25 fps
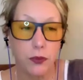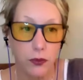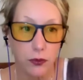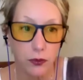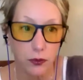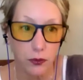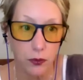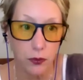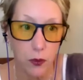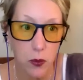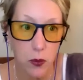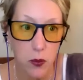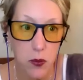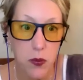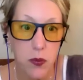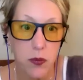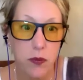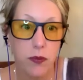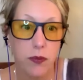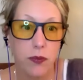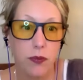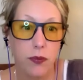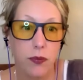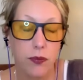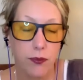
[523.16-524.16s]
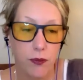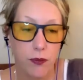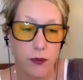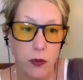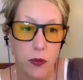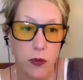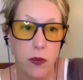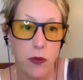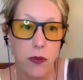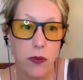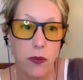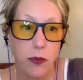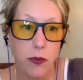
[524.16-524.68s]
That's why we have statutes that
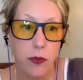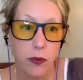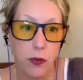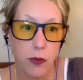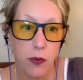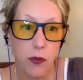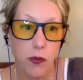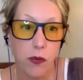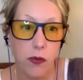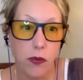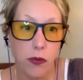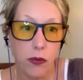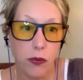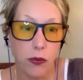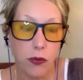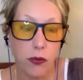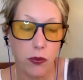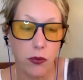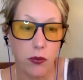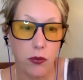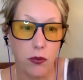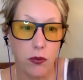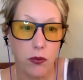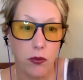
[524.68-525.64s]
pertain to the